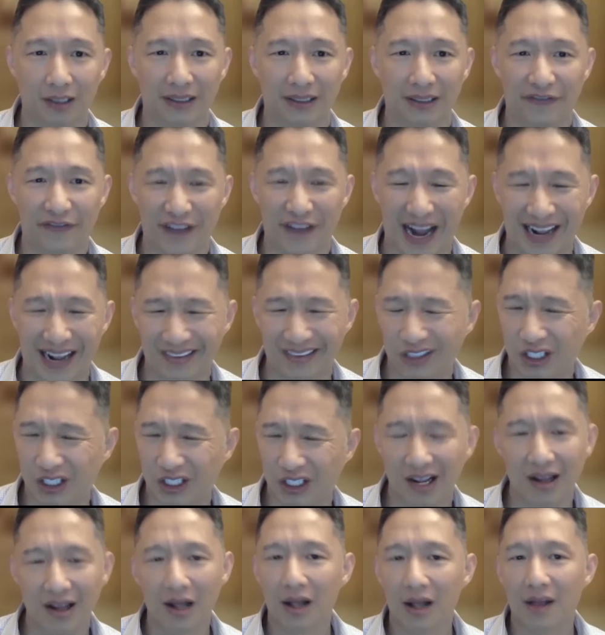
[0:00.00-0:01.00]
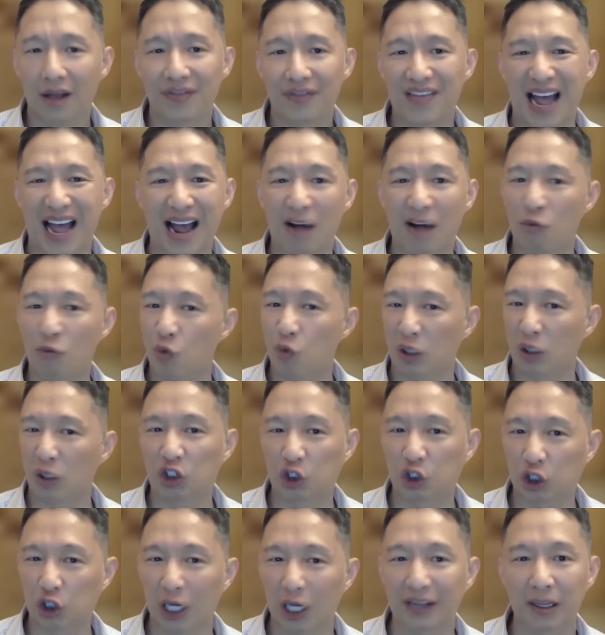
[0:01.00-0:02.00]
event that would
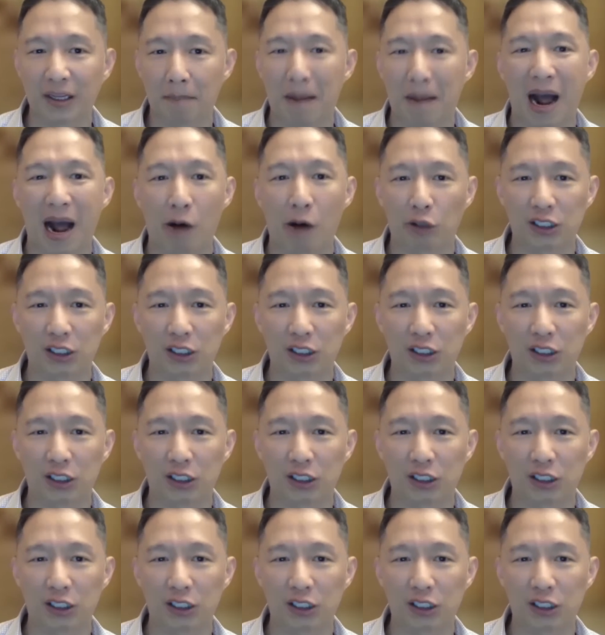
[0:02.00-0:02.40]
shut the power